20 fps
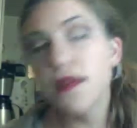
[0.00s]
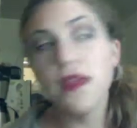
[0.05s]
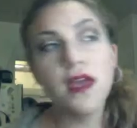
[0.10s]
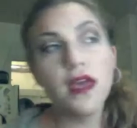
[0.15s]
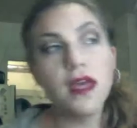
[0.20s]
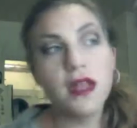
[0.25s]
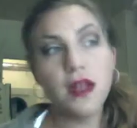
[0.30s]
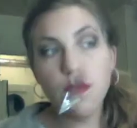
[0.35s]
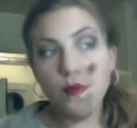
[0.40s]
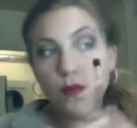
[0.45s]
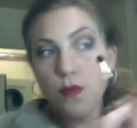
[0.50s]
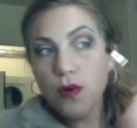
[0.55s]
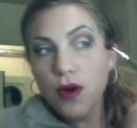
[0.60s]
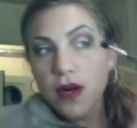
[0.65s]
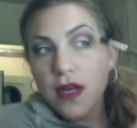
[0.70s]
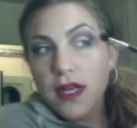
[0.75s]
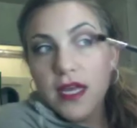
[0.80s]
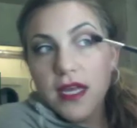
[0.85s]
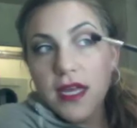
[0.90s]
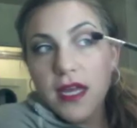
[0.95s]
and I'm
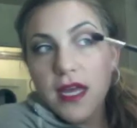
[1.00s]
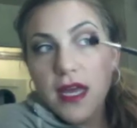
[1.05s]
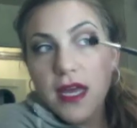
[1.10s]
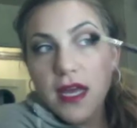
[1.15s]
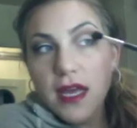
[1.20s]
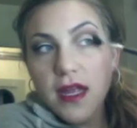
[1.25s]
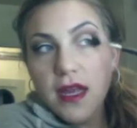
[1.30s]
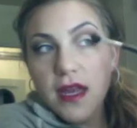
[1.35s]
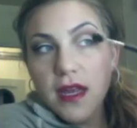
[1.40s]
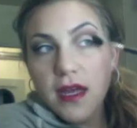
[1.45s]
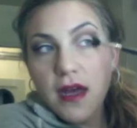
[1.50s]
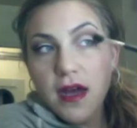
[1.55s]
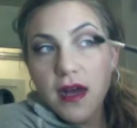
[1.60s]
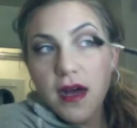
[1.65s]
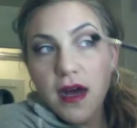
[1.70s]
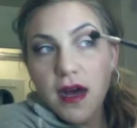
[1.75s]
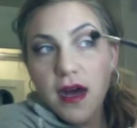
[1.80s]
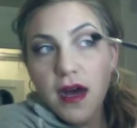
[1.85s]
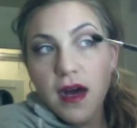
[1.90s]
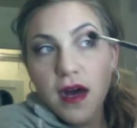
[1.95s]
working it
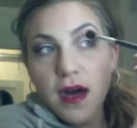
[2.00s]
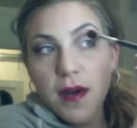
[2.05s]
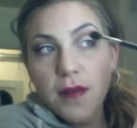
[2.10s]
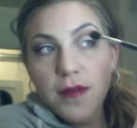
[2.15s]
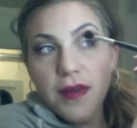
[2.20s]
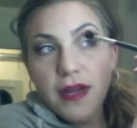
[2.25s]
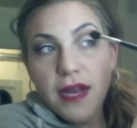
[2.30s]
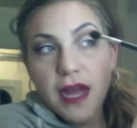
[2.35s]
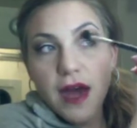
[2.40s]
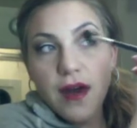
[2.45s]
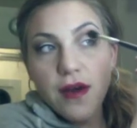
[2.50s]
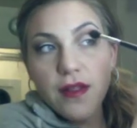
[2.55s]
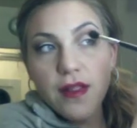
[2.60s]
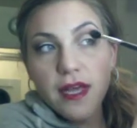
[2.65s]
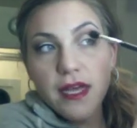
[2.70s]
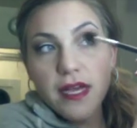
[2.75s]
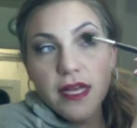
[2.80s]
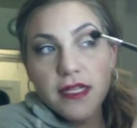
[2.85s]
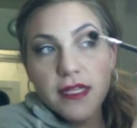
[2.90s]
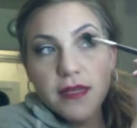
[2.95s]
up and out
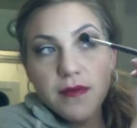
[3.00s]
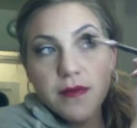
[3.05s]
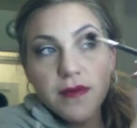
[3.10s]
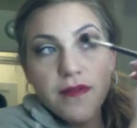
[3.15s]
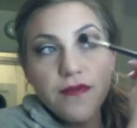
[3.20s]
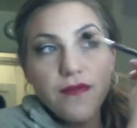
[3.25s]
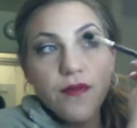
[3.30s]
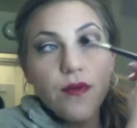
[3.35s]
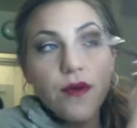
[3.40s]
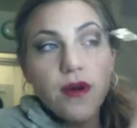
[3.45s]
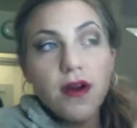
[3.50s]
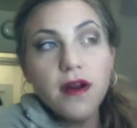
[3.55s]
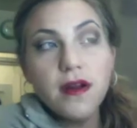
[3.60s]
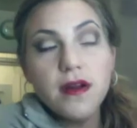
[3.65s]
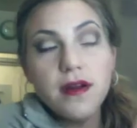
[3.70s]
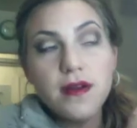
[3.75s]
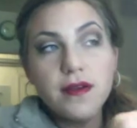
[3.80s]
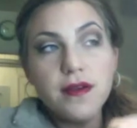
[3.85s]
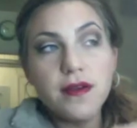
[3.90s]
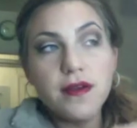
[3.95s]
like I did
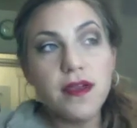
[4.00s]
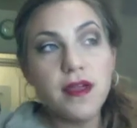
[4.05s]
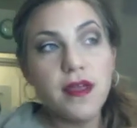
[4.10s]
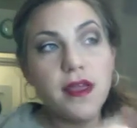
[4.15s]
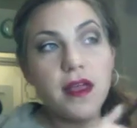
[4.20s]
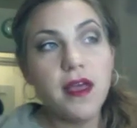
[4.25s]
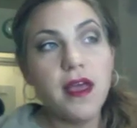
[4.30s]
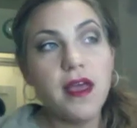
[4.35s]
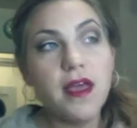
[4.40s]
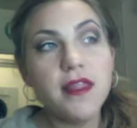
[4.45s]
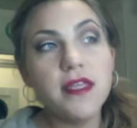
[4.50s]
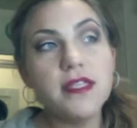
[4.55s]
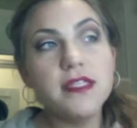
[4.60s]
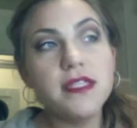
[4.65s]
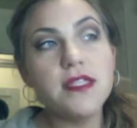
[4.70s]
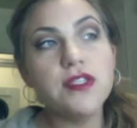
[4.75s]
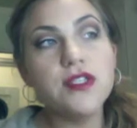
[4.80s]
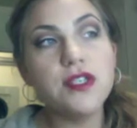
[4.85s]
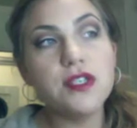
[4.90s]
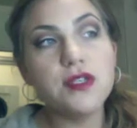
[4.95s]
before. And
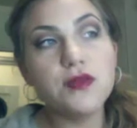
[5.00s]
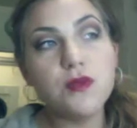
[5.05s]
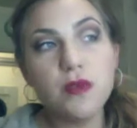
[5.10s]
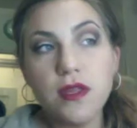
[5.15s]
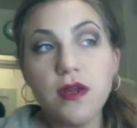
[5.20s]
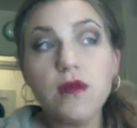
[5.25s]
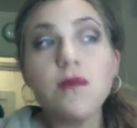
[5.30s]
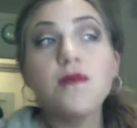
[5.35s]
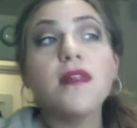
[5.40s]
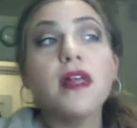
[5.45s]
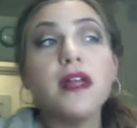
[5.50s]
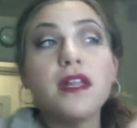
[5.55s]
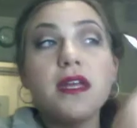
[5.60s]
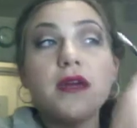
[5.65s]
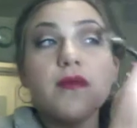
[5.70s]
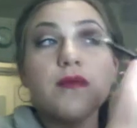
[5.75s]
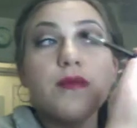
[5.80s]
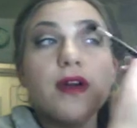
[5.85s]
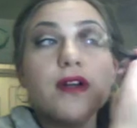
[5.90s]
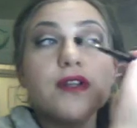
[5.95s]
this is just with our
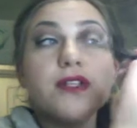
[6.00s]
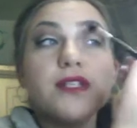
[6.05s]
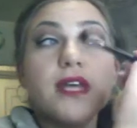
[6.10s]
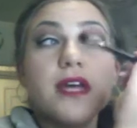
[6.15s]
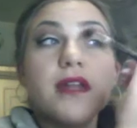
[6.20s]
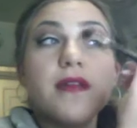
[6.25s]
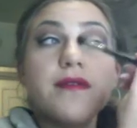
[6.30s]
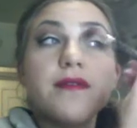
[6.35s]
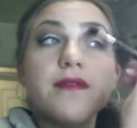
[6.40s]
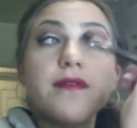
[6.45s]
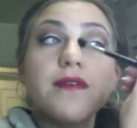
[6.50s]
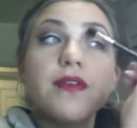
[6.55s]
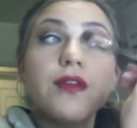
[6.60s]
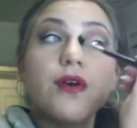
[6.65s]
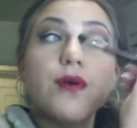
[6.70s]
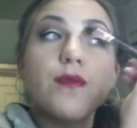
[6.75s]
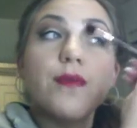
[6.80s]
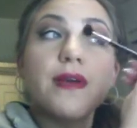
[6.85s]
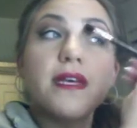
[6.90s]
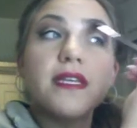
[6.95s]
blending brush that,
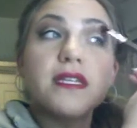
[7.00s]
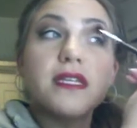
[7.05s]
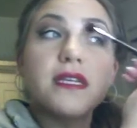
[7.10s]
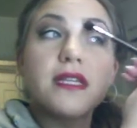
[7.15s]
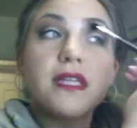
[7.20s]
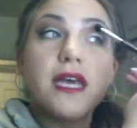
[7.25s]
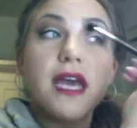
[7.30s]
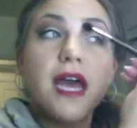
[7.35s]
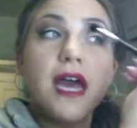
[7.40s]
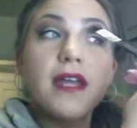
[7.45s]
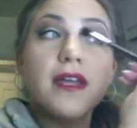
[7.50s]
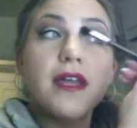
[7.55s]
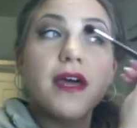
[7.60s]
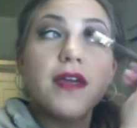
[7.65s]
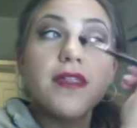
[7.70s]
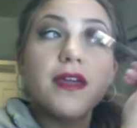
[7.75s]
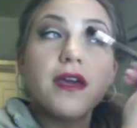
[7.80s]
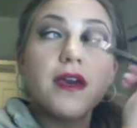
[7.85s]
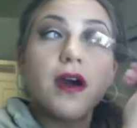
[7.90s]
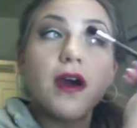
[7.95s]
basically had
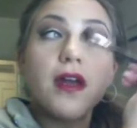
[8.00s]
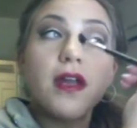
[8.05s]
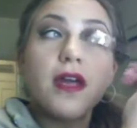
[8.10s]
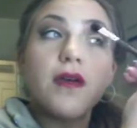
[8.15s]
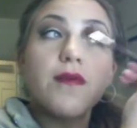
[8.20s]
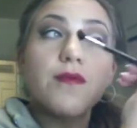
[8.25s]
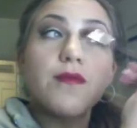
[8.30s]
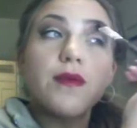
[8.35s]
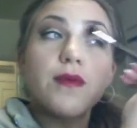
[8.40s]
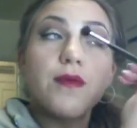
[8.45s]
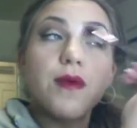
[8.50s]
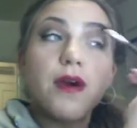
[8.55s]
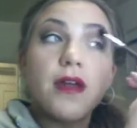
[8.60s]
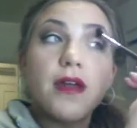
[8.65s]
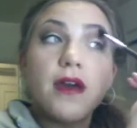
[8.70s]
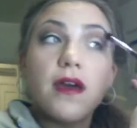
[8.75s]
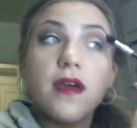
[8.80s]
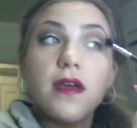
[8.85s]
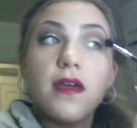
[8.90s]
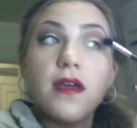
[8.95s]
nothing on it. We want
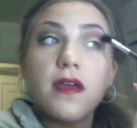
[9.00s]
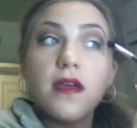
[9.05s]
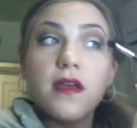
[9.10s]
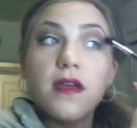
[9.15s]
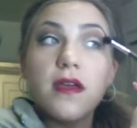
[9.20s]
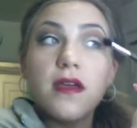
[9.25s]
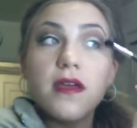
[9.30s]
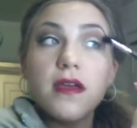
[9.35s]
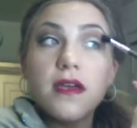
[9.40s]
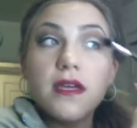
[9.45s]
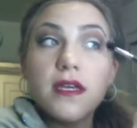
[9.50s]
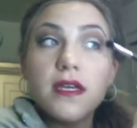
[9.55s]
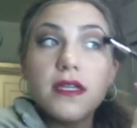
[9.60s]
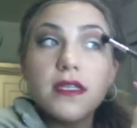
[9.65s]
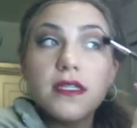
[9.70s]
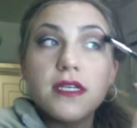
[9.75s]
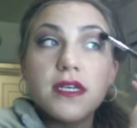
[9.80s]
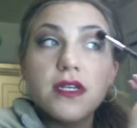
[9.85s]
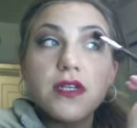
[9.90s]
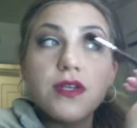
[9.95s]
to
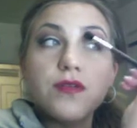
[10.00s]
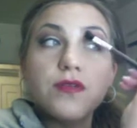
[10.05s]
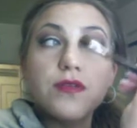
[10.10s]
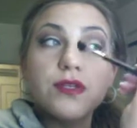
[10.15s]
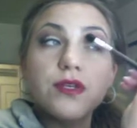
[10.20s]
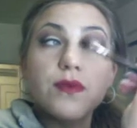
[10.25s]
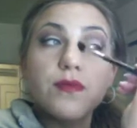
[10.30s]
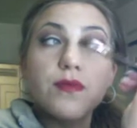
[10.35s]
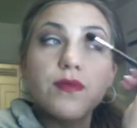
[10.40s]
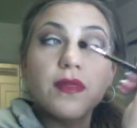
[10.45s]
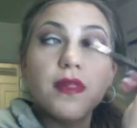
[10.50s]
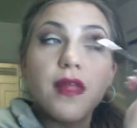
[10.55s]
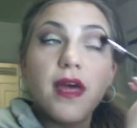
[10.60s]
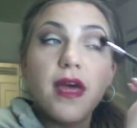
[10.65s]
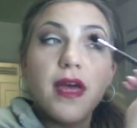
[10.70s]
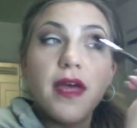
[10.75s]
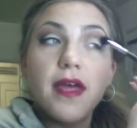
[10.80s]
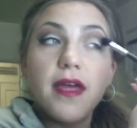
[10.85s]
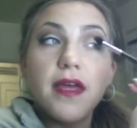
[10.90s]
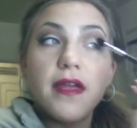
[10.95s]
continue to
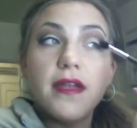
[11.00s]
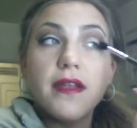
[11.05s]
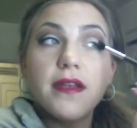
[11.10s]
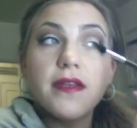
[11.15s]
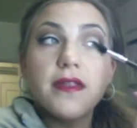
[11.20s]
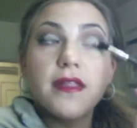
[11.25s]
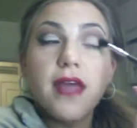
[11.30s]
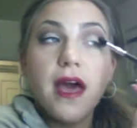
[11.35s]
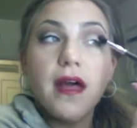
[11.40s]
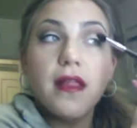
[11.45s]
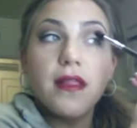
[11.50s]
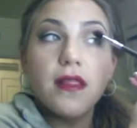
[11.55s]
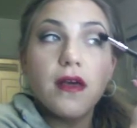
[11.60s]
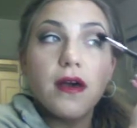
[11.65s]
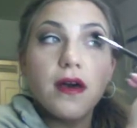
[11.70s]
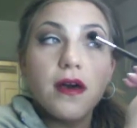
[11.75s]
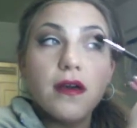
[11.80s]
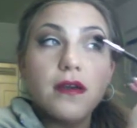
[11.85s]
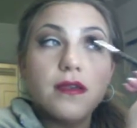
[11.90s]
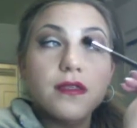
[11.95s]
blend that
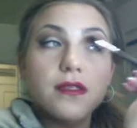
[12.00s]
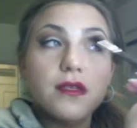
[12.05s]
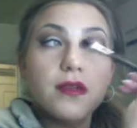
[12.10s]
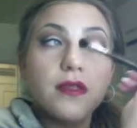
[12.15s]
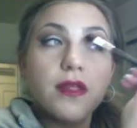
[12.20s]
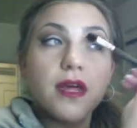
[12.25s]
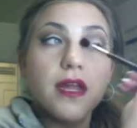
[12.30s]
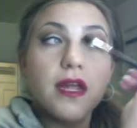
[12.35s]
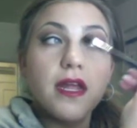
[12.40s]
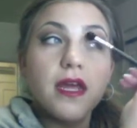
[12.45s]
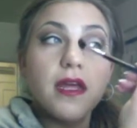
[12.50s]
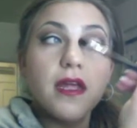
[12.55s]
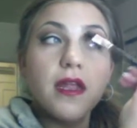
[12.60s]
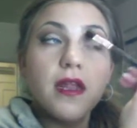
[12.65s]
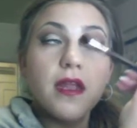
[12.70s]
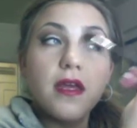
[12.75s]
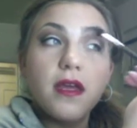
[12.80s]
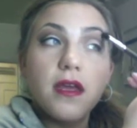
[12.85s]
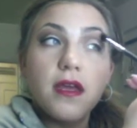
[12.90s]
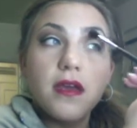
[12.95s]
look so that it
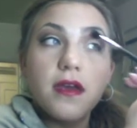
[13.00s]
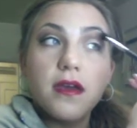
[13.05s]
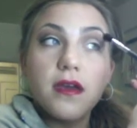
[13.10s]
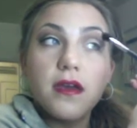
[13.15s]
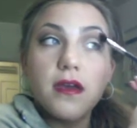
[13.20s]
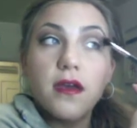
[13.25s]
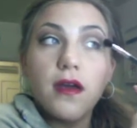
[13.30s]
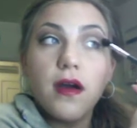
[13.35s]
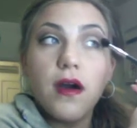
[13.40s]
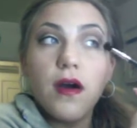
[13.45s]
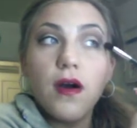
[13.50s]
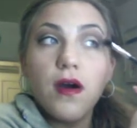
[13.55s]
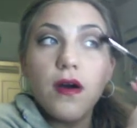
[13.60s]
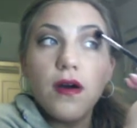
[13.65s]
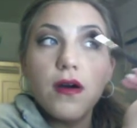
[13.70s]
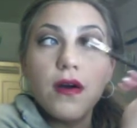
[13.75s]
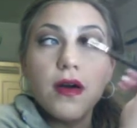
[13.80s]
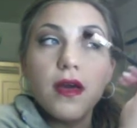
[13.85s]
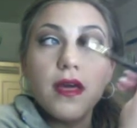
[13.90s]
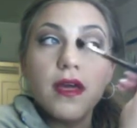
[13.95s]

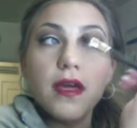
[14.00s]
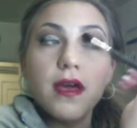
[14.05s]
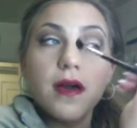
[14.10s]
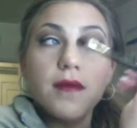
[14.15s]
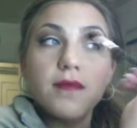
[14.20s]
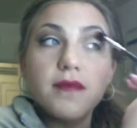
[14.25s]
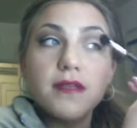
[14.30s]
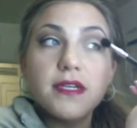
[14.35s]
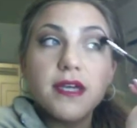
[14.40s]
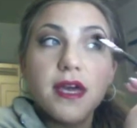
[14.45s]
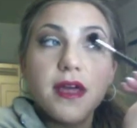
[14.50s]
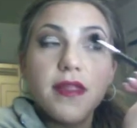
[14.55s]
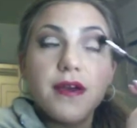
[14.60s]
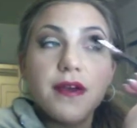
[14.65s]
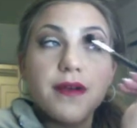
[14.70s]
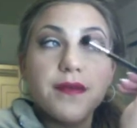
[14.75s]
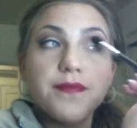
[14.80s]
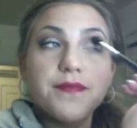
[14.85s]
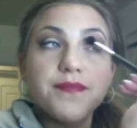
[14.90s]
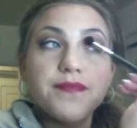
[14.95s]
all can come
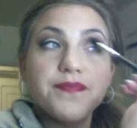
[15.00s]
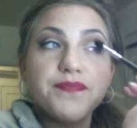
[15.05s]
together.